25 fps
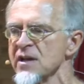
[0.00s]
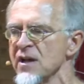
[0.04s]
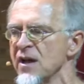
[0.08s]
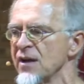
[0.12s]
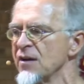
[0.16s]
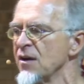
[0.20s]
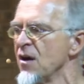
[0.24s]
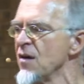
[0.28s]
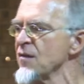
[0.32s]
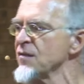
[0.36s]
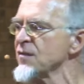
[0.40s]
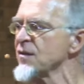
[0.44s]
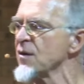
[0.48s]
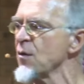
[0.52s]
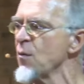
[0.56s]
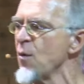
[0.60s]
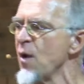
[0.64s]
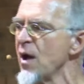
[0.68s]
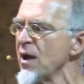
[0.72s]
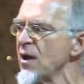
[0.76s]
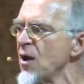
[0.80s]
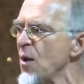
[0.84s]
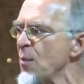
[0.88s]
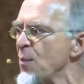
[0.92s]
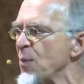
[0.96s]
And after a
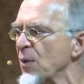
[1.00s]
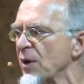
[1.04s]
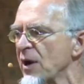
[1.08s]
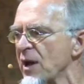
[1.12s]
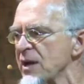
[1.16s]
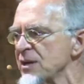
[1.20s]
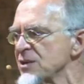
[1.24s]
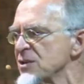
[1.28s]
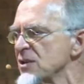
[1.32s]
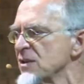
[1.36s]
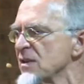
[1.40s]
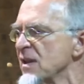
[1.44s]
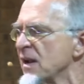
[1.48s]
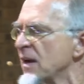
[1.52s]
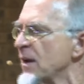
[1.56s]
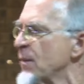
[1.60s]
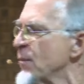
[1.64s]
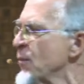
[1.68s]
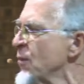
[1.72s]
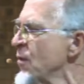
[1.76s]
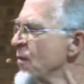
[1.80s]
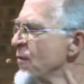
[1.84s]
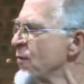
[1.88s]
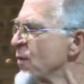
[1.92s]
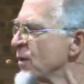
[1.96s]
while, operation, they
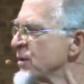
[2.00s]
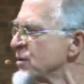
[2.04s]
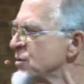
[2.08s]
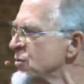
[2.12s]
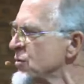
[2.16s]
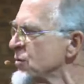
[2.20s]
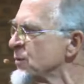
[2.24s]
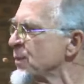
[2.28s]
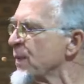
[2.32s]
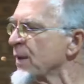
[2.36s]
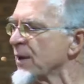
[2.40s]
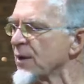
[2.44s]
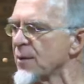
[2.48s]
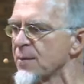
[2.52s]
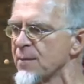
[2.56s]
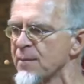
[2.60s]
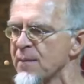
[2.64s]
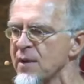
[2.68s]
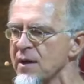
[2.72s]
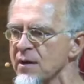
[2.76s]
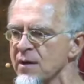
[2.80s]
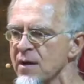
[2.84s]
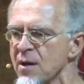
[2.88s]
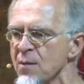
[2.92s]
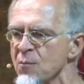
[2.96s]
remove what should be
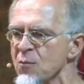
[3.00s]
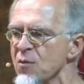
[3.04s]
removed